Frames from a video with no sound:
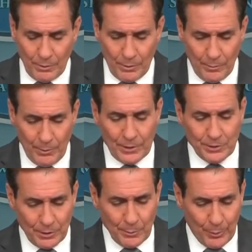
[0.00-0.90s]

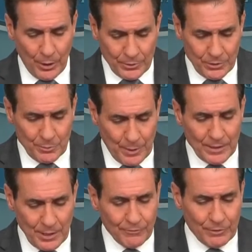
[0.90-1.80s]
humanitarian pause is, by
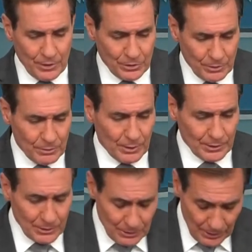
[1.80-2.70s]
definition, like
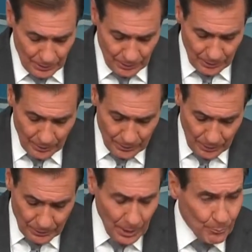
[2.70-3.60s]
I said,
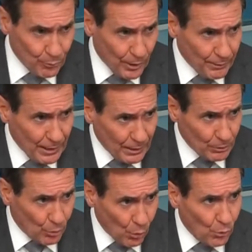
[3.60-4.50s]
a temporary
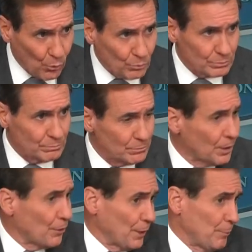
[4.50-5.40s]
and local
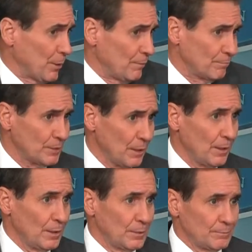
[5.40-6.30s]
agreement
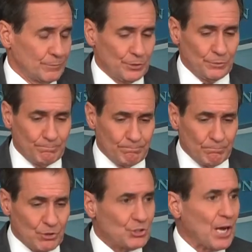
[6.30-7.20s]
to
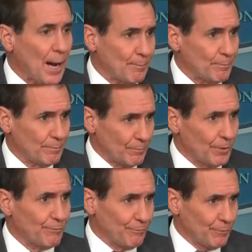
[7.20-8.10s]
stop
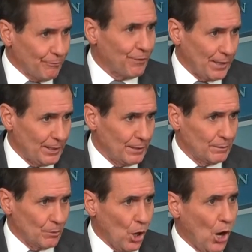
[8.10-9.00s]
the fighting
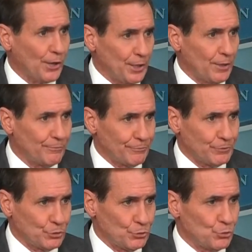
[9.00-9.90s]
long enough
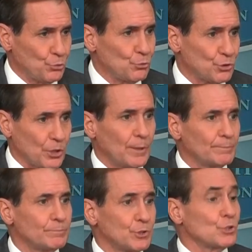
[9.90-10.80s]
to do
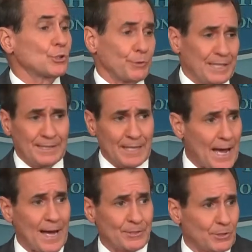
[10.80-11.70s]
some discrete
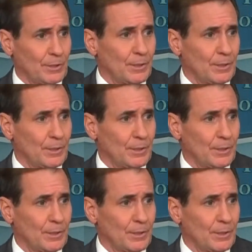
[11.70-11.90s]
task.